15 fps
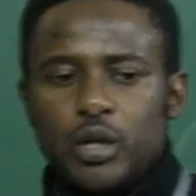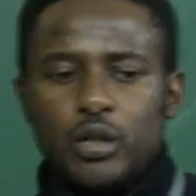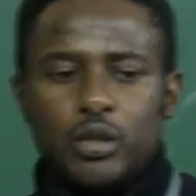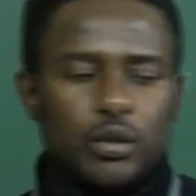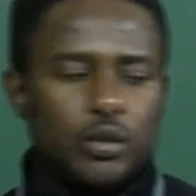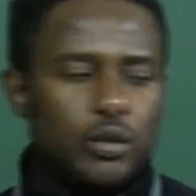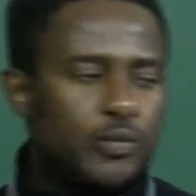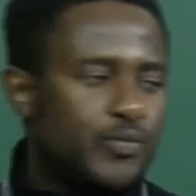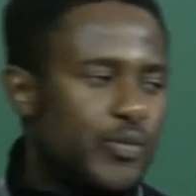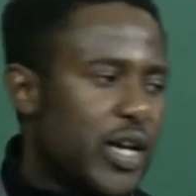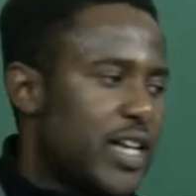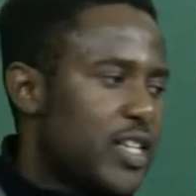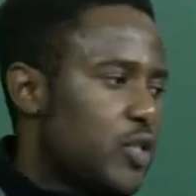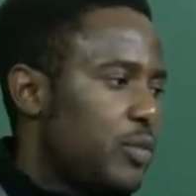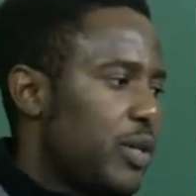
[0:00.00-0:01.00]
the
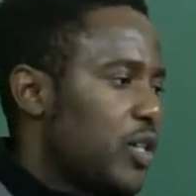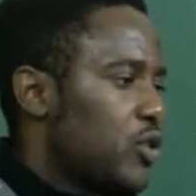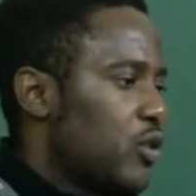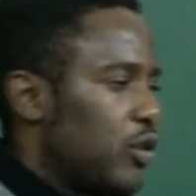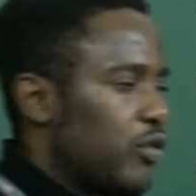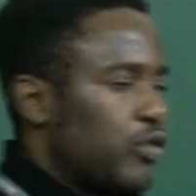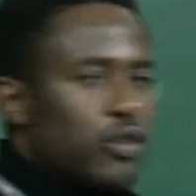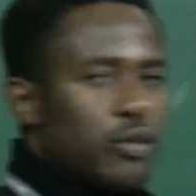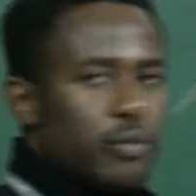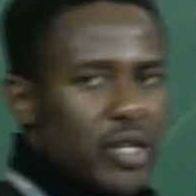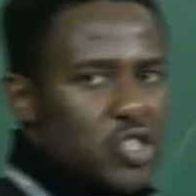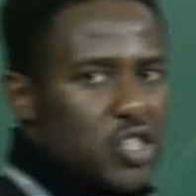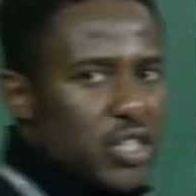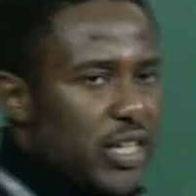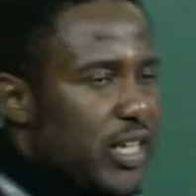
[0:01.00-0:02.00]
aspects of
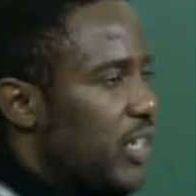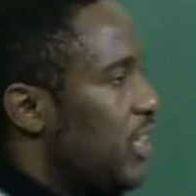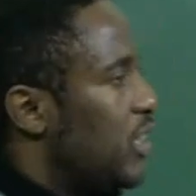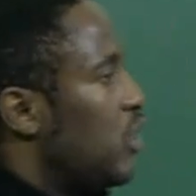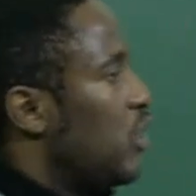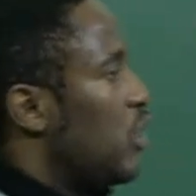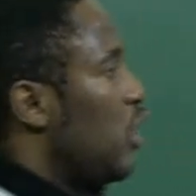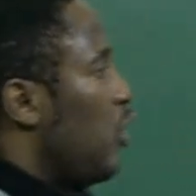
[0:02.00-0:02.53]
machine learning,